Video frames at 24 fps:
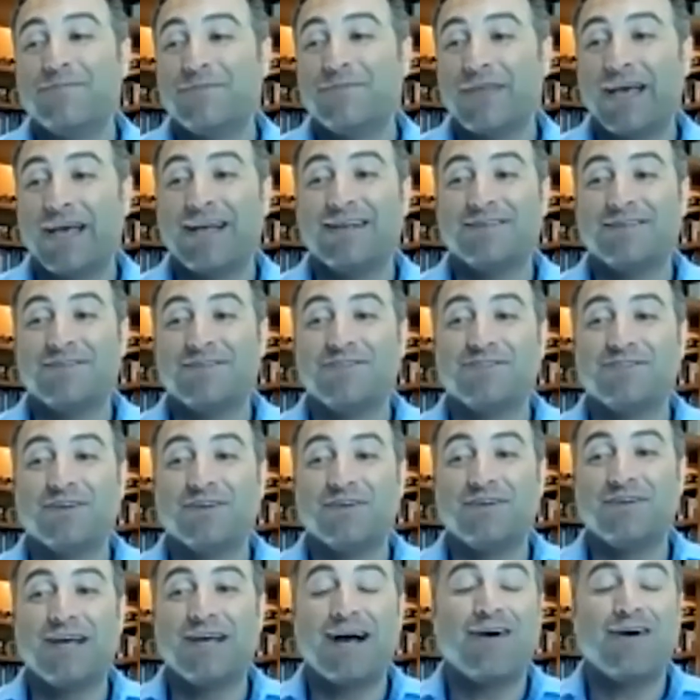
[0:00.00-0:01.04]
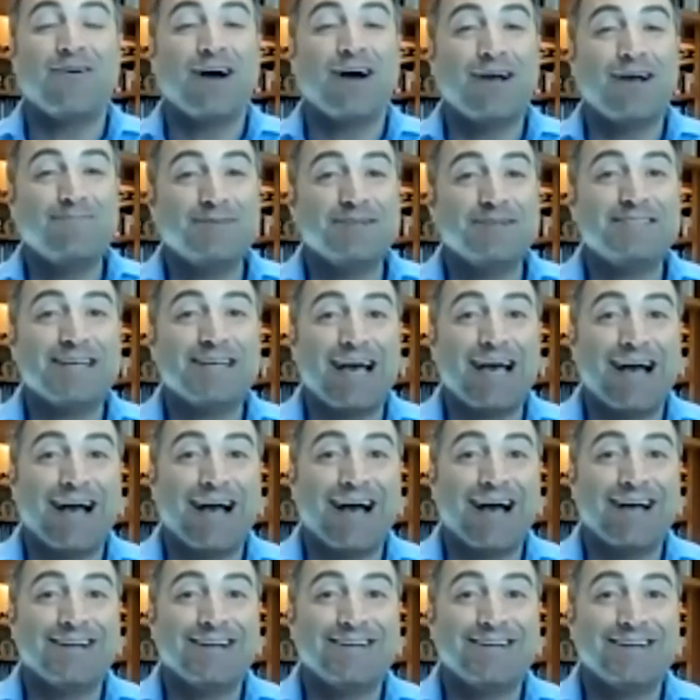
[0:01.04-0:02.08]
And so now I'm a
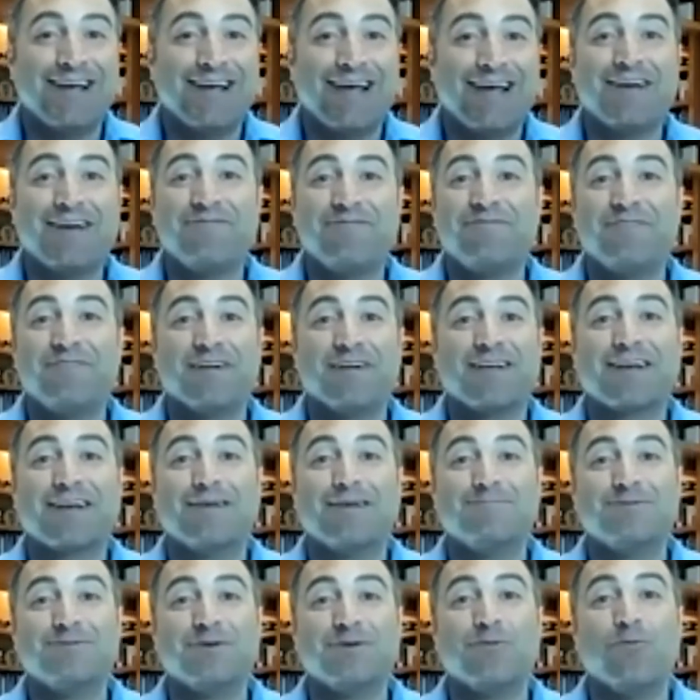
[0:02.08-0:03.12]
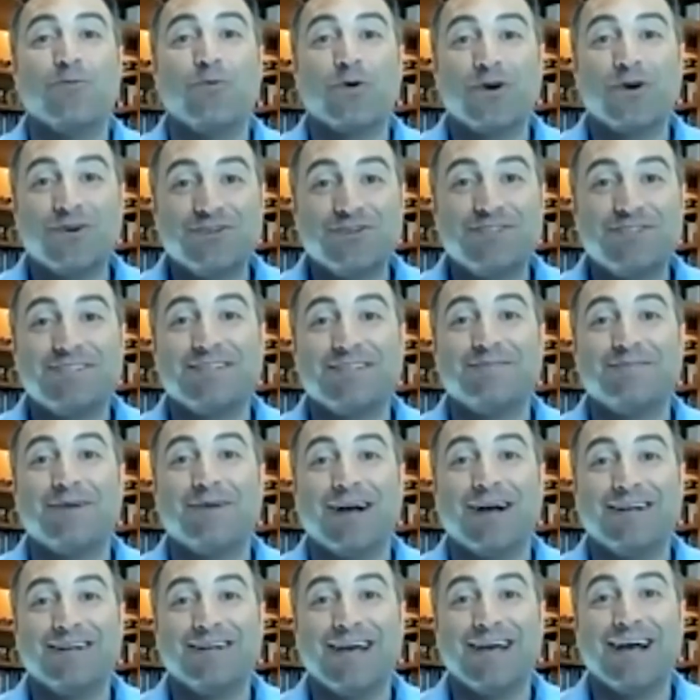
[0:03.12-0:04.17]
dad, and I feel like I'm doing worse than
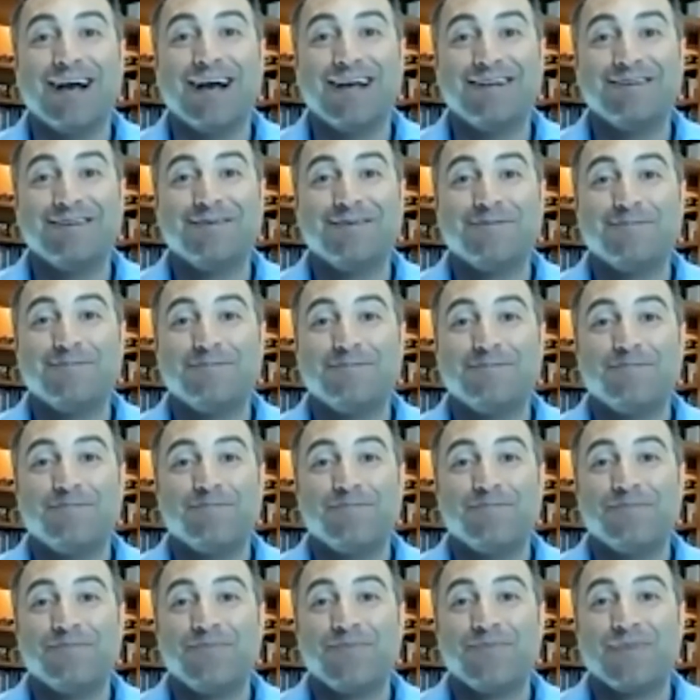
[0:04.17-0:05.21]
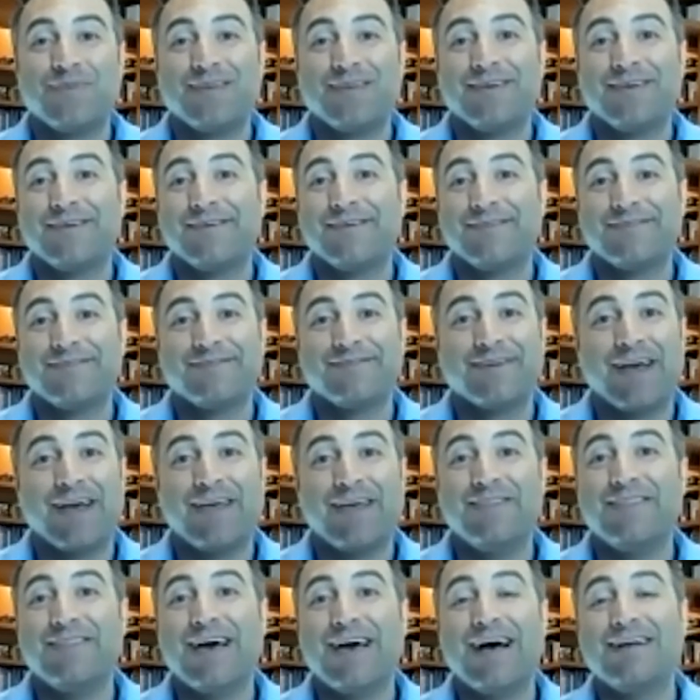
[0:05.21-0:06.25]
my dad.
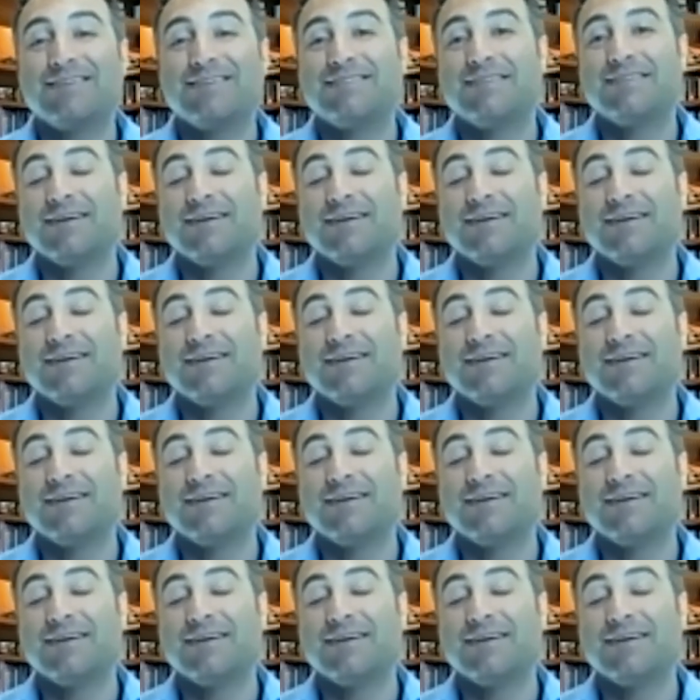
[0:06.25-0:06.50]
And that